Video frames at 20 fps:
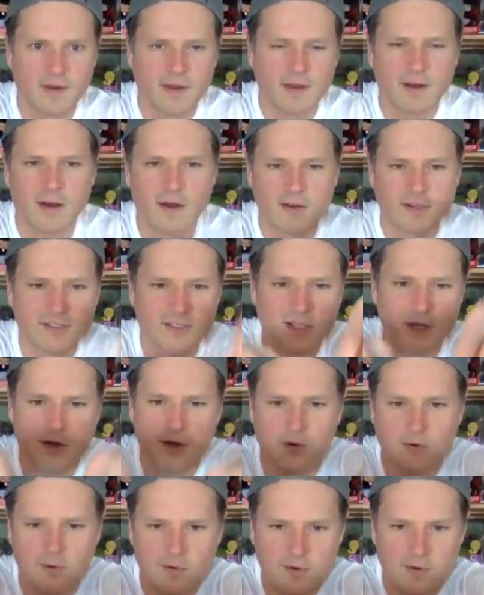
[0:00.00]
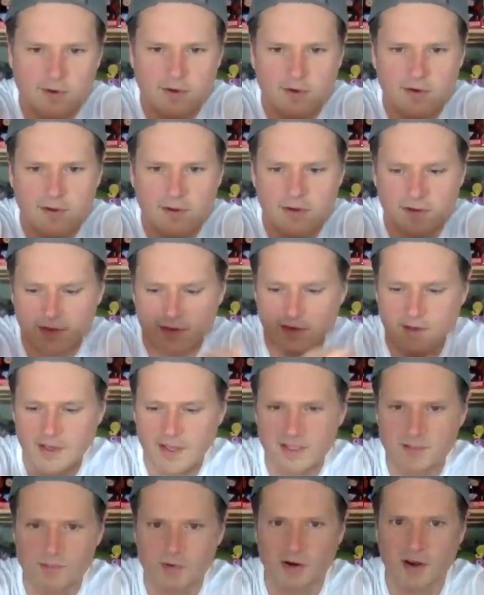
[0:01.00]
it also
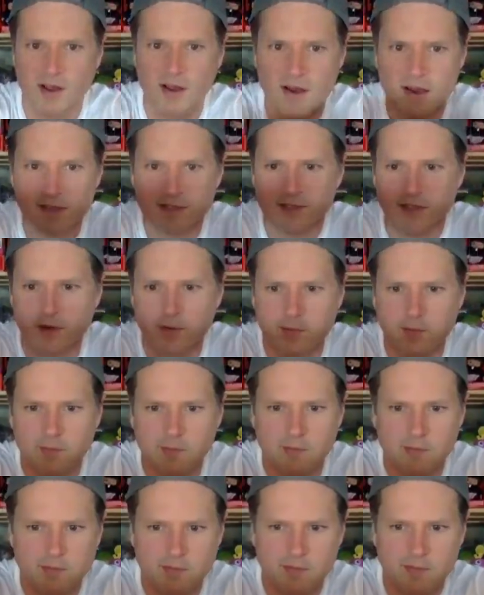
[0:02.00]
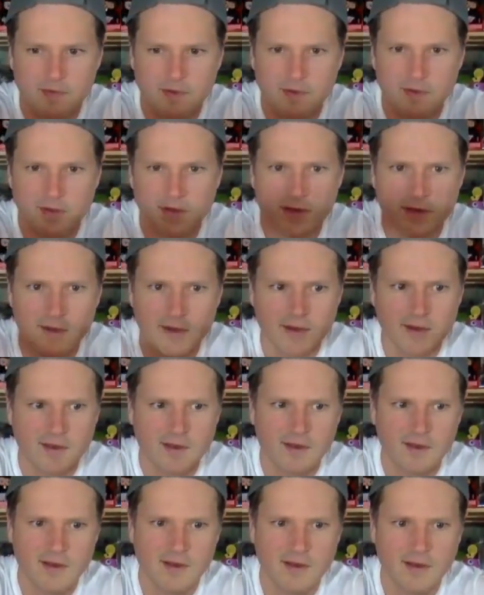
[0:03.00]
is pretty awesome.
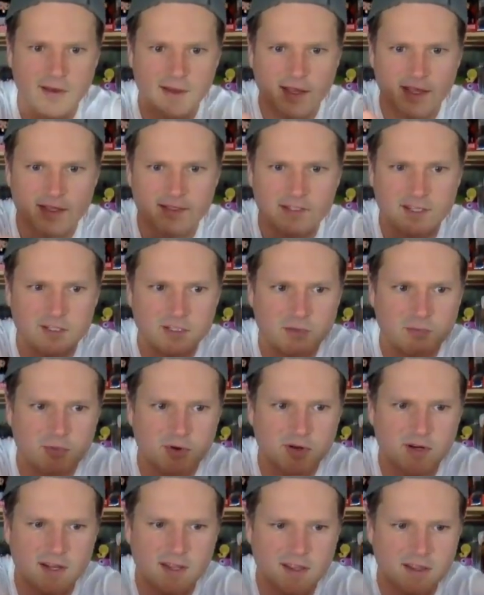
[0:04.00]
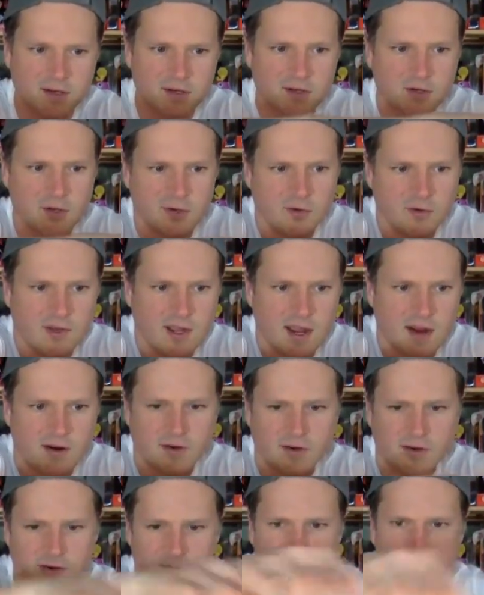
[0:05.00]
Guess I should put the new
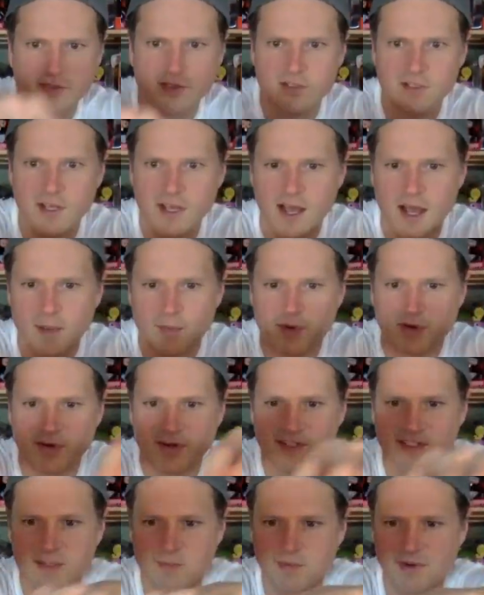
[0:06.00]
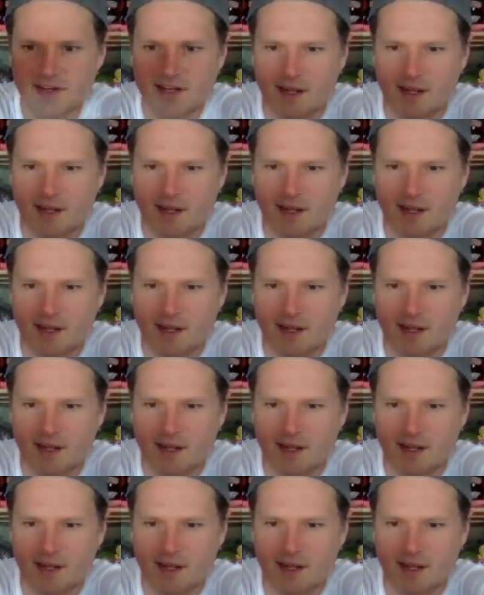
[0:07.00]
characters up here. Did somebody